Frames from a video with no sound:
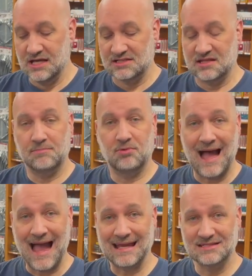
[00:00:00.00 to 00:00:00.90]
So the
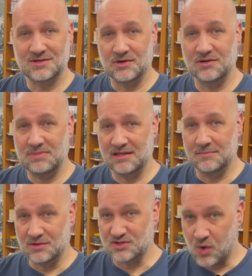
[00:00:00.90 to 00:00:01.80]
black is going to be the
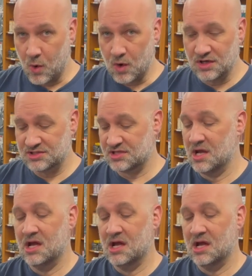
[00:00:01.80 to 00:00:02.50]
most coarse,